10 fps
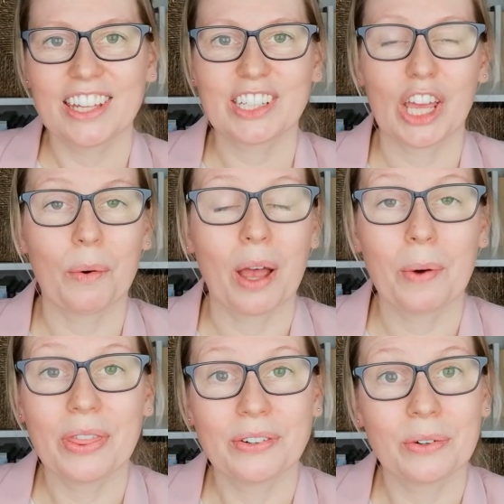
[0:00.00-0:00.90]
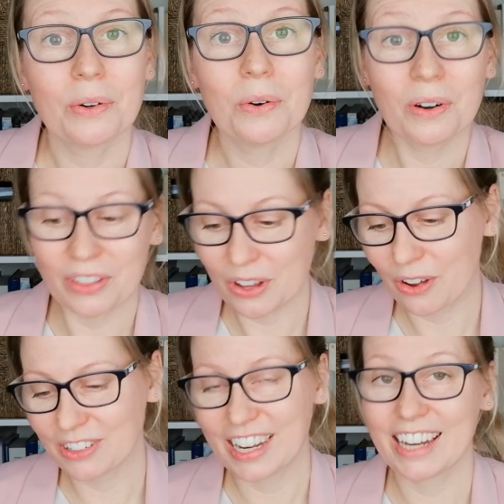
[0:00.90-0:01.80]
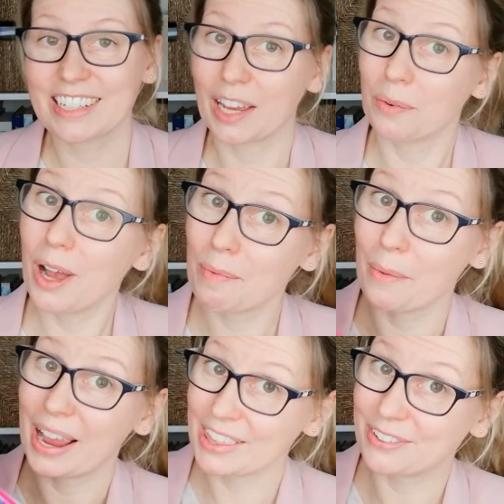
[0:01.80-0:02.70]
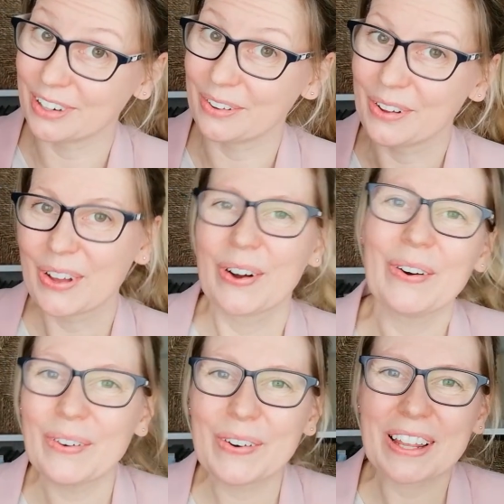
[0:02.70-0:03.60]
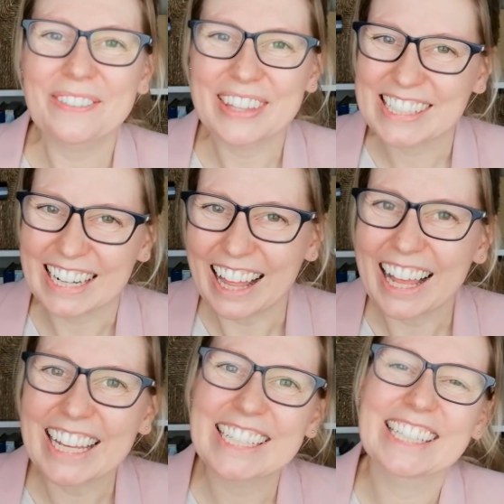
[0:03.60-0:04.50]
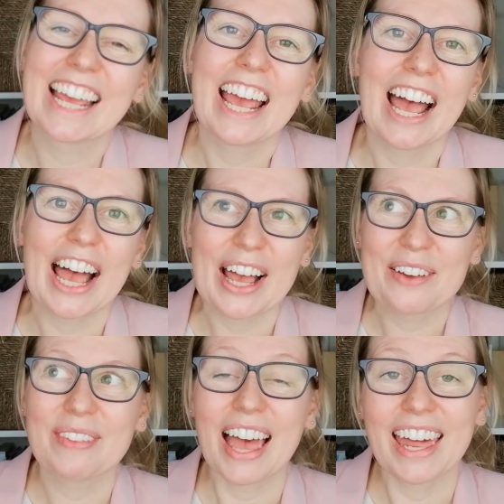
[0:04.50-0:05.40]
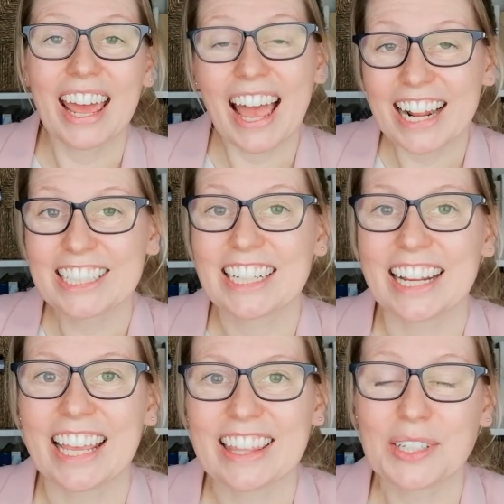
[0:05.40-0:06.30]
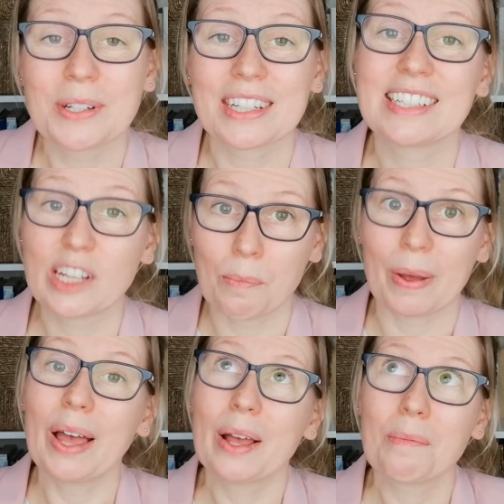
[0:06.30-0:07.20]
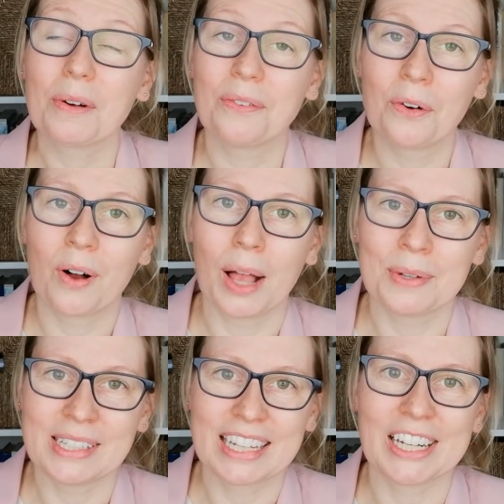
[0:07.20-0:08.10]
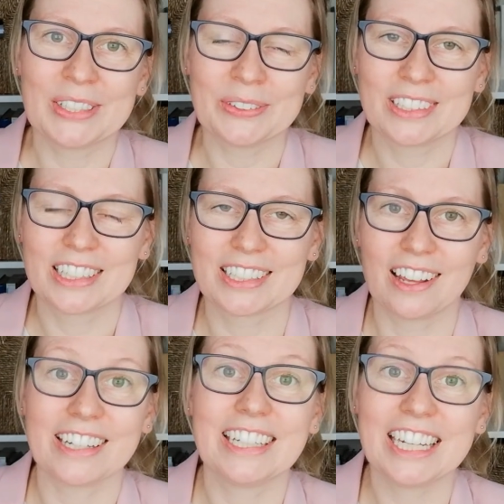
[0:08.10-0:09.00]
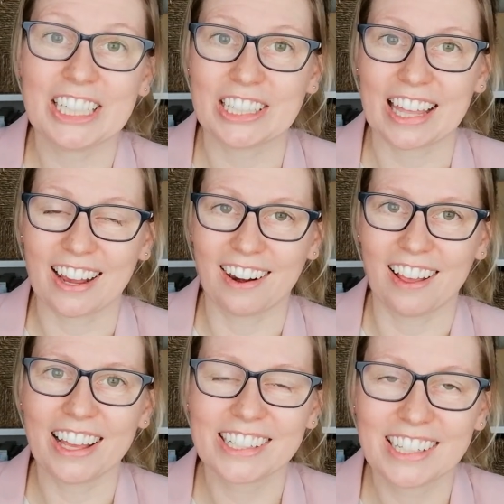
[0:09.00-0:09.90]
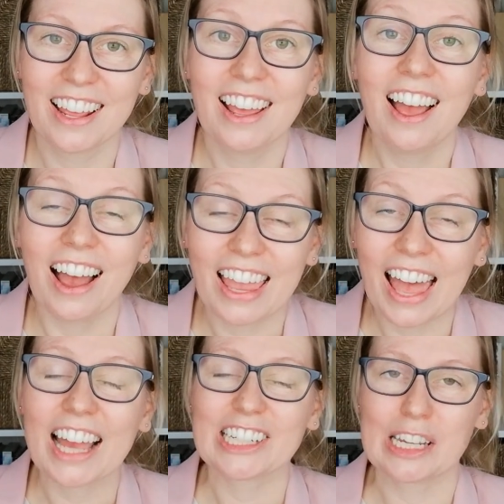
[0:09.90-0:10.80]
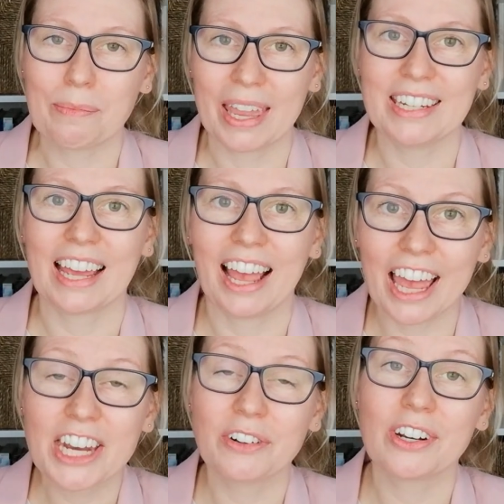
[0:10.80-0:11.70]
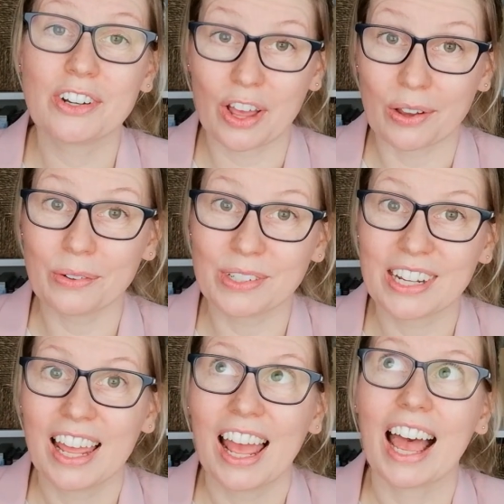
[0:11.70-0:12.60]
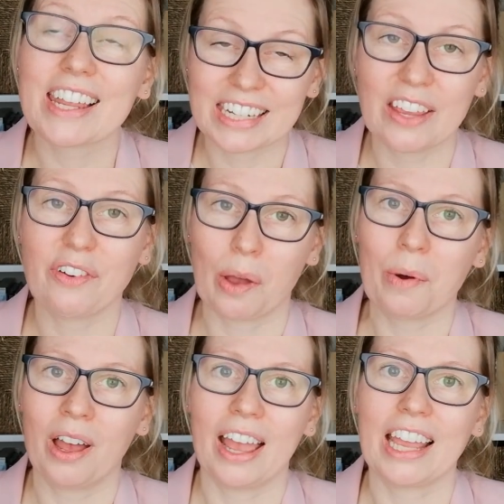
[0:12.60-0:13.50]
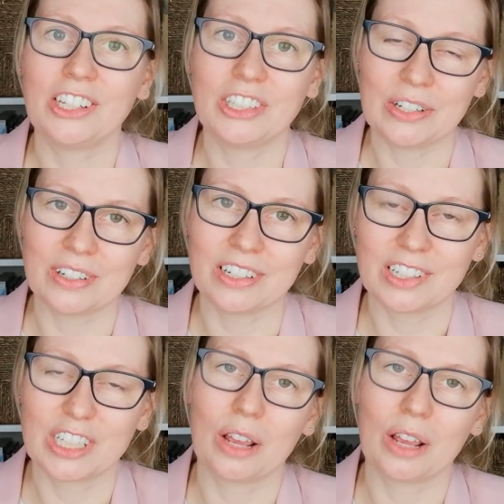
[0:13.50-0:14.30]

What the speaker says: So I went through all of the content, I worked my way through all of the slides, and actually this was the summer before I was scheduled to start teaching that class. I actually made handwritten notes as if I were a student.